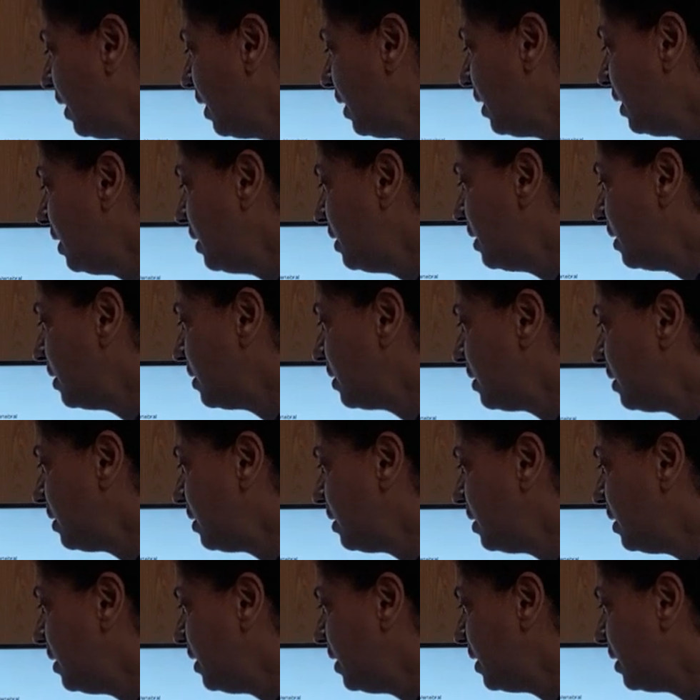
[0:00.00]
it doesn't
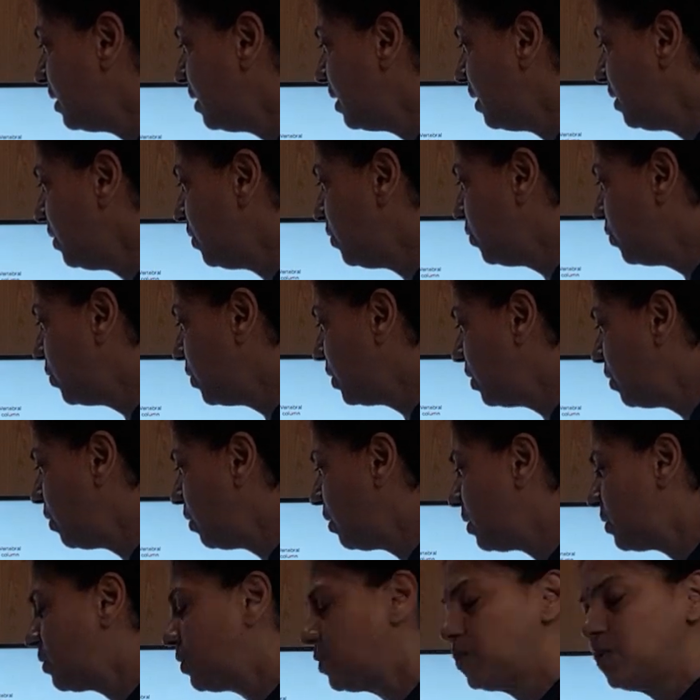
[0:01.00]
need the urine
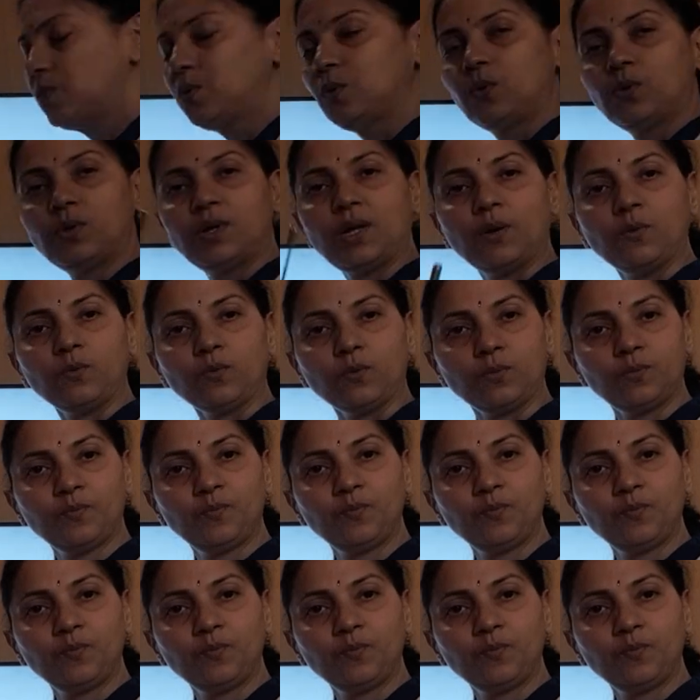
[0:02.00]
also to go down.